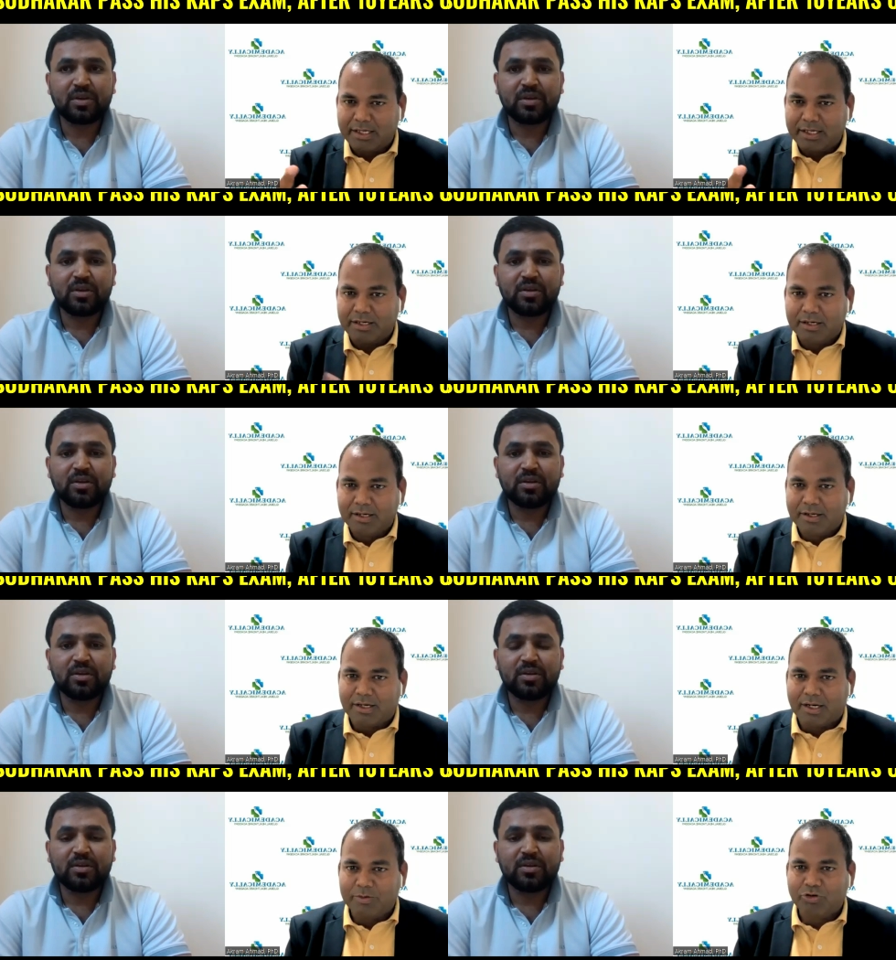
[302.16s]
Speaker 1: uh,
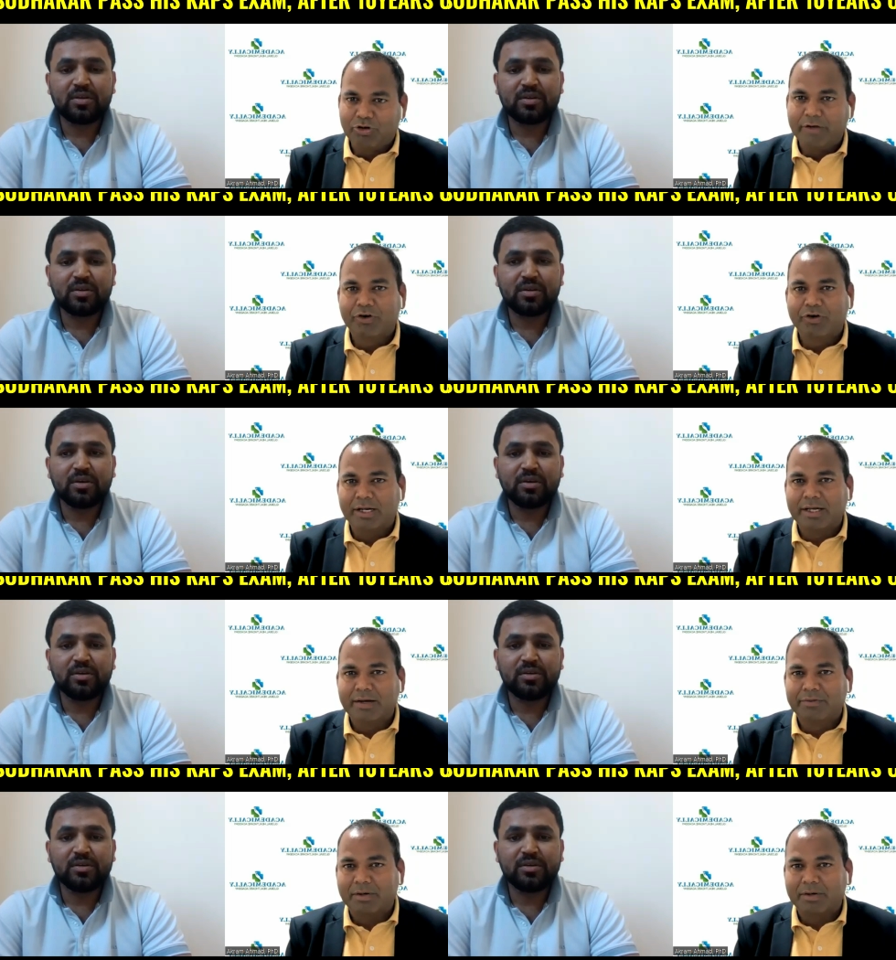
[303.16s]
uh if you can give
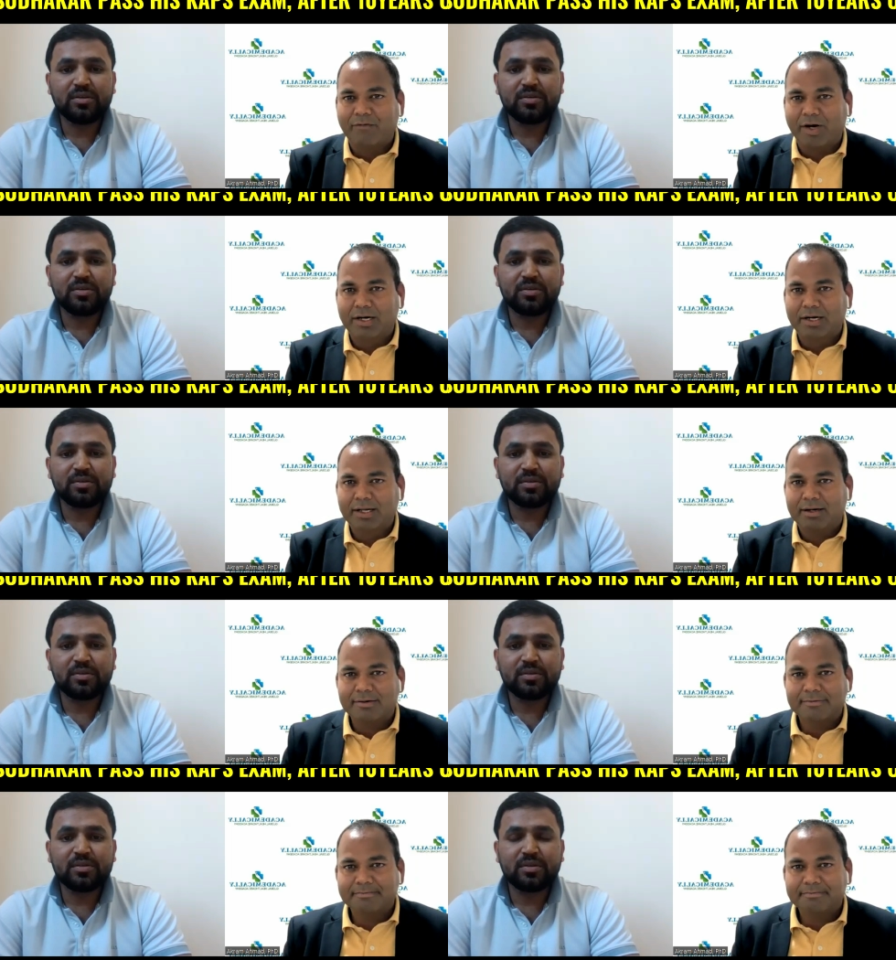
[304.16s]
some rough idea?
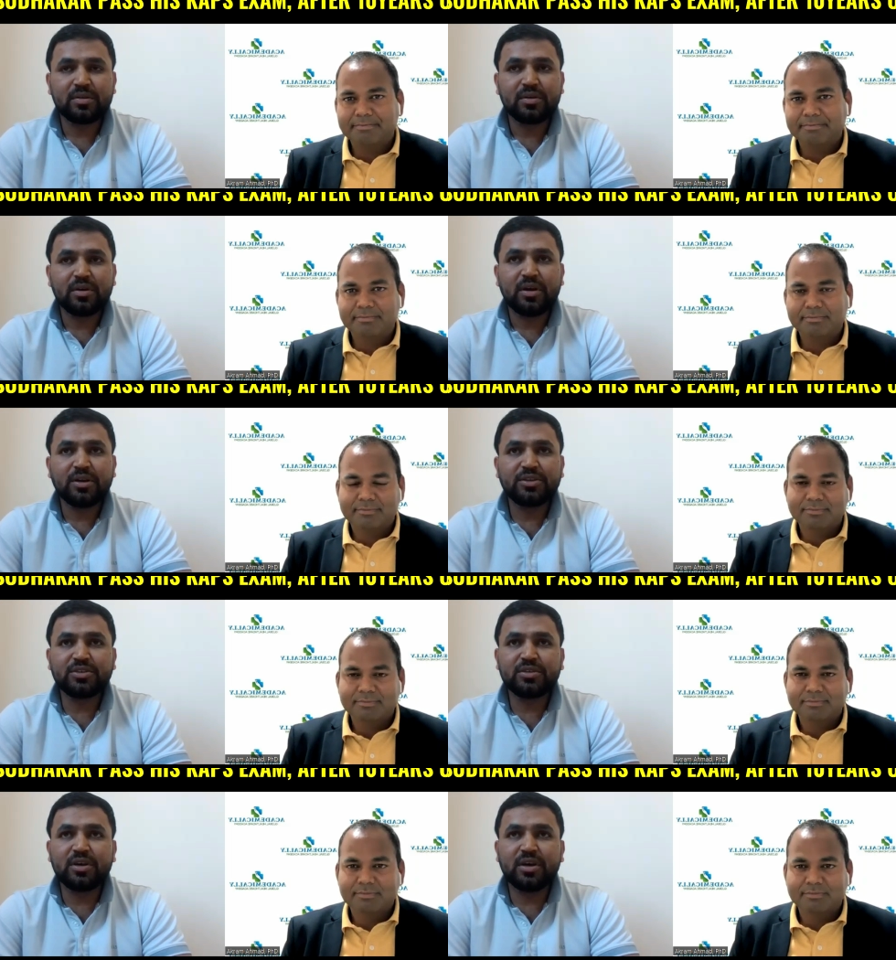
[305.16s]

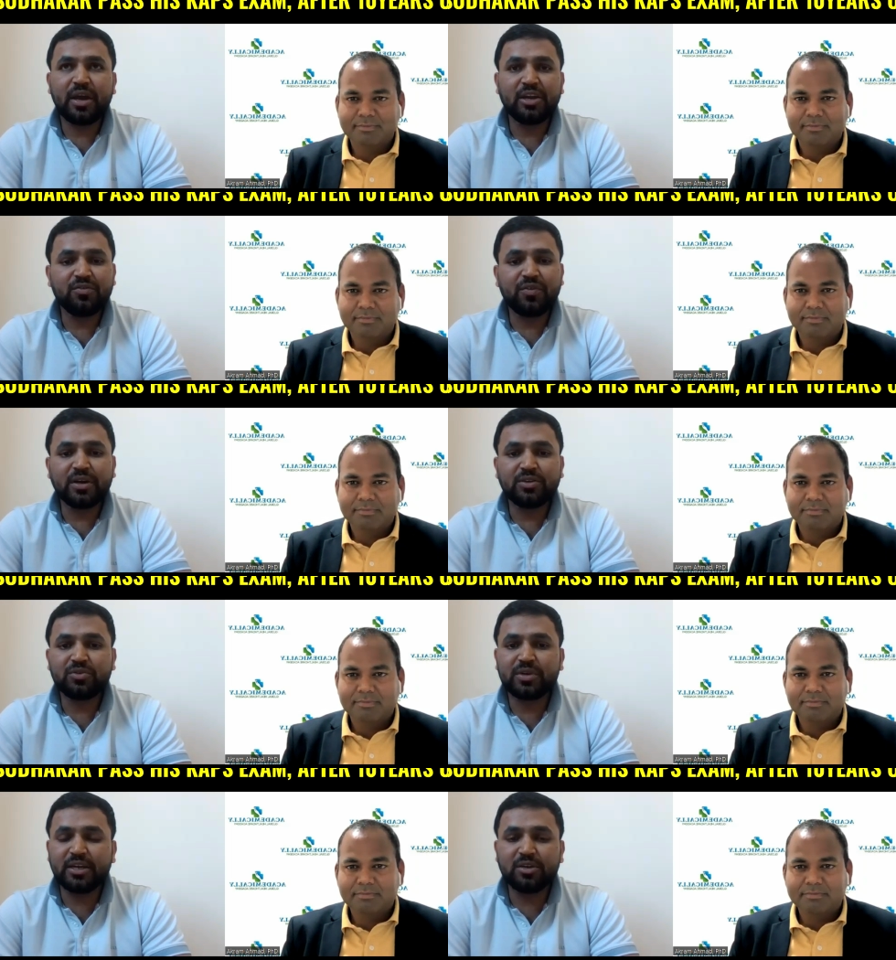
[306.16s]
Speaker 2: It's uh, 85
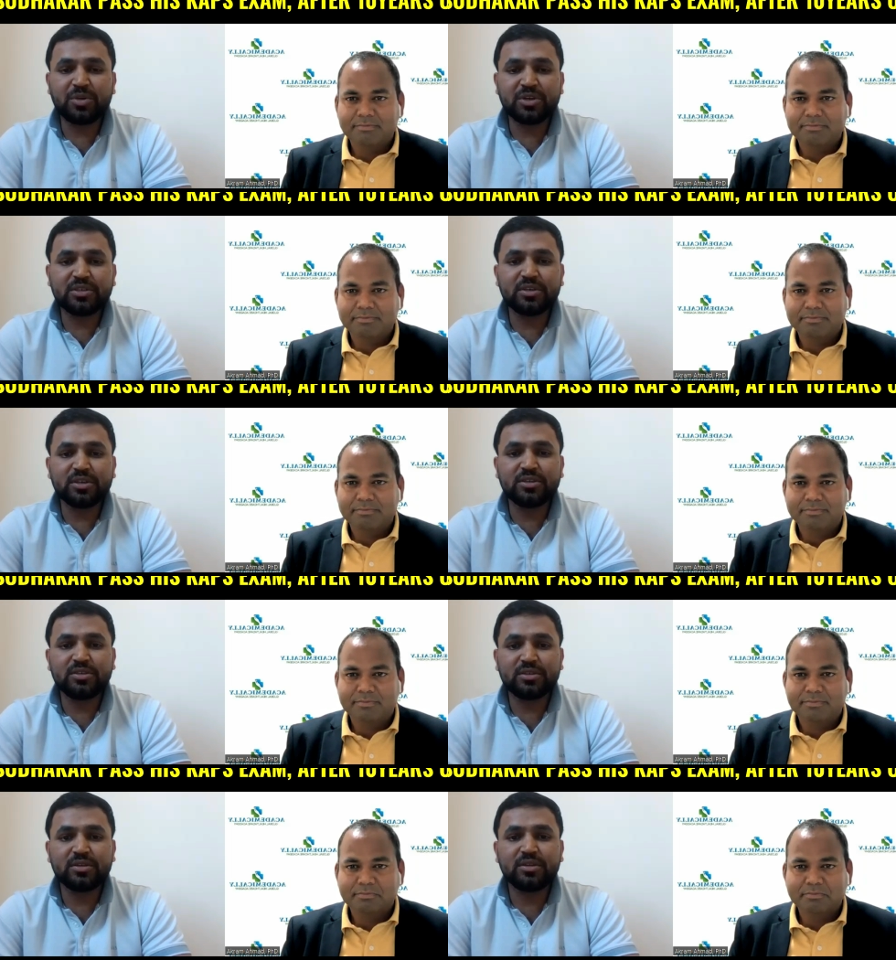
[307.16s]
to 90 percent
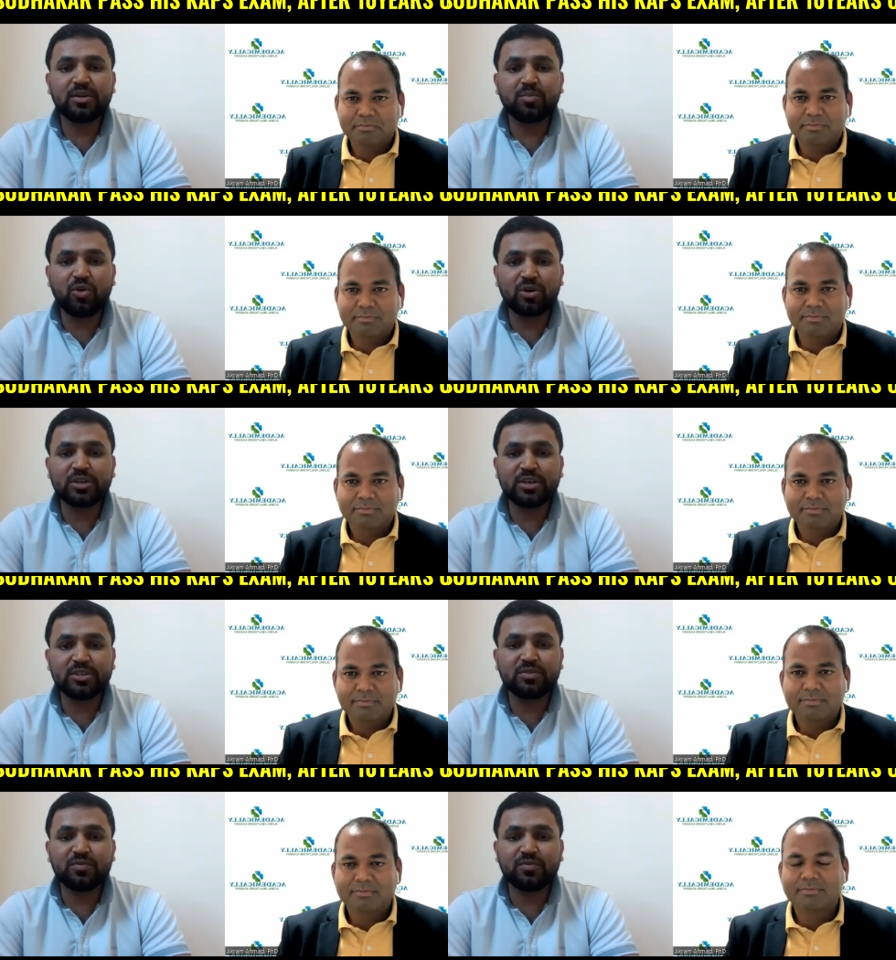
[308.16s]
is the mock
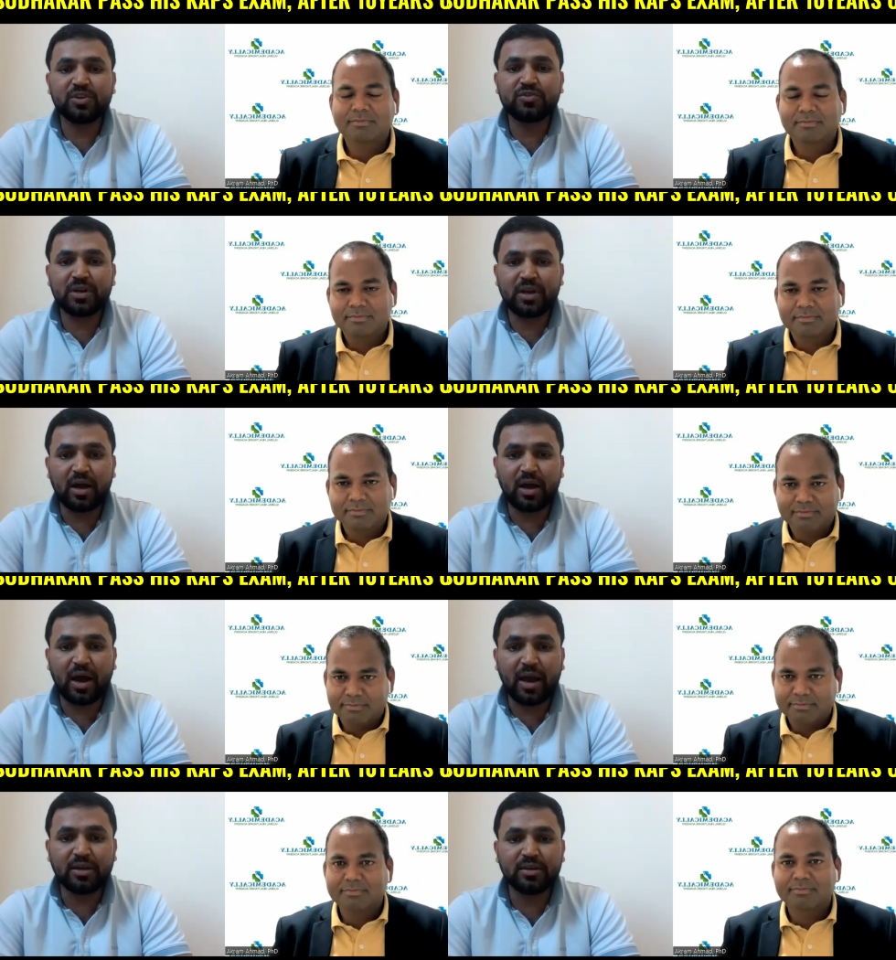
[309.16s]
test, which one
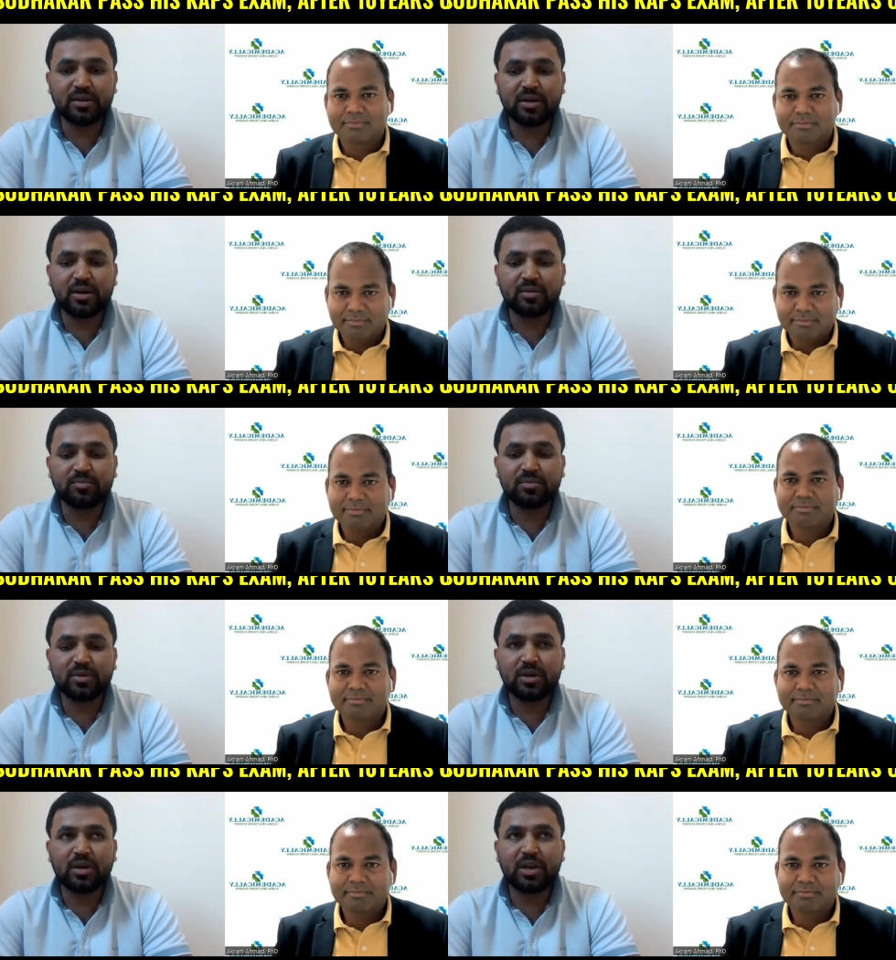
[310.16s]
I uh,
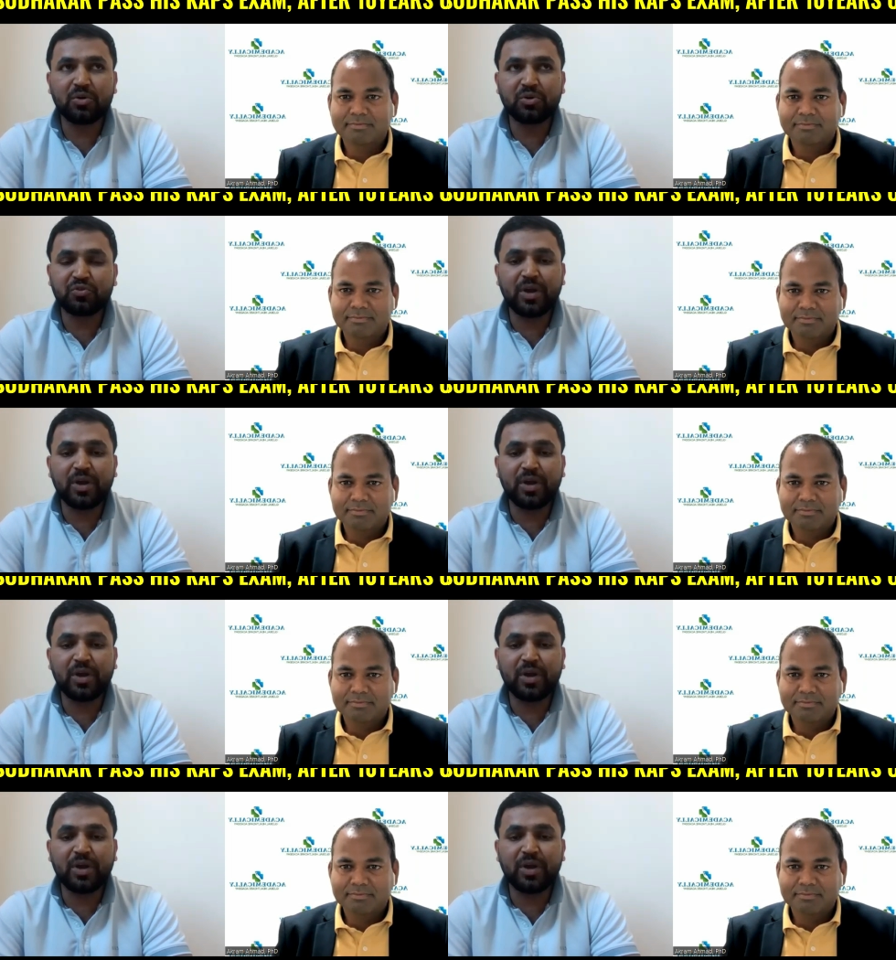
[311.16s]
around